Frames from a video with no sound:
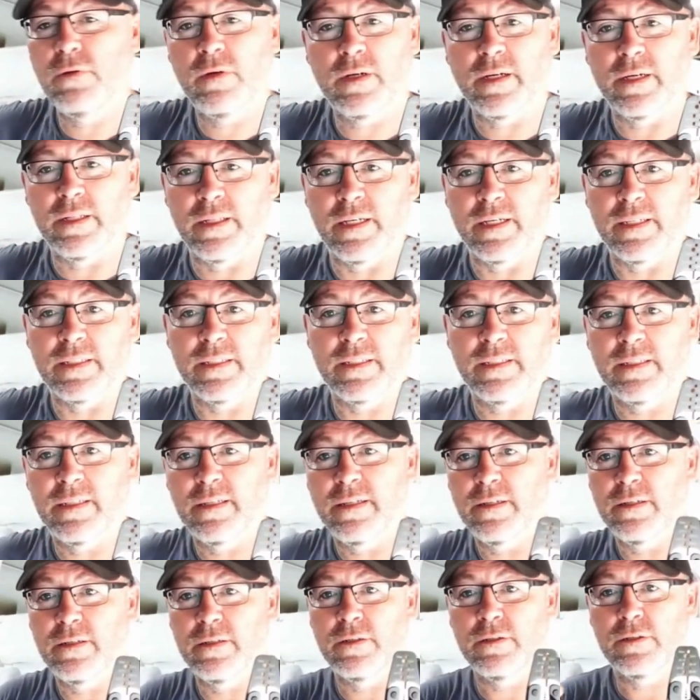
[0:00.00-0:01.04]
look at this,
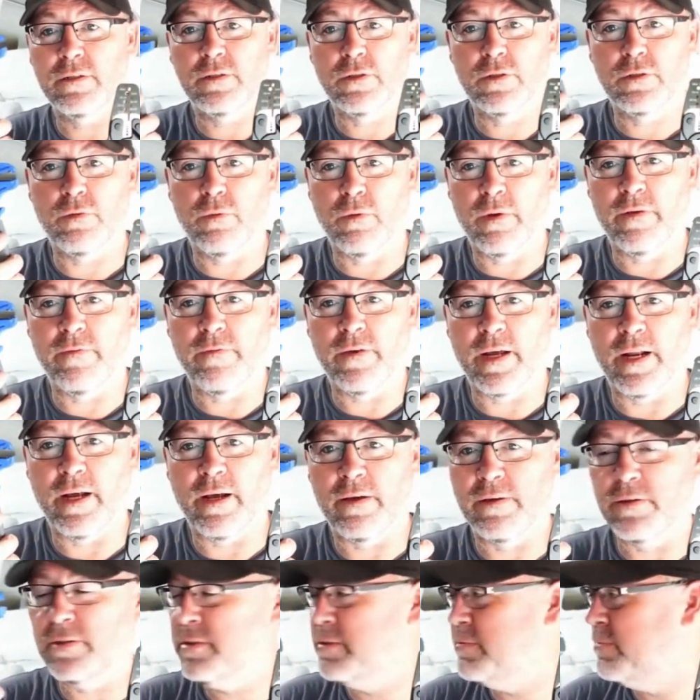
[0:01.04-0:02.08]

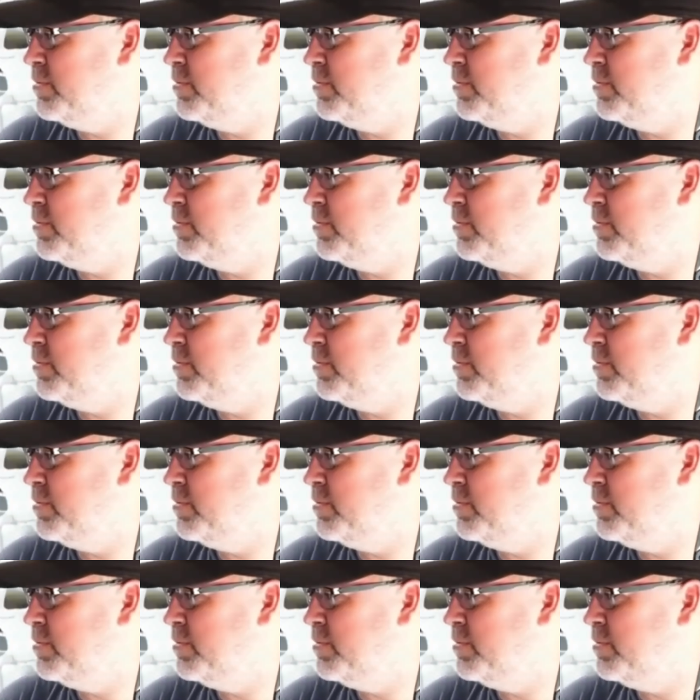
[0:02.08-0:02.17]
$25.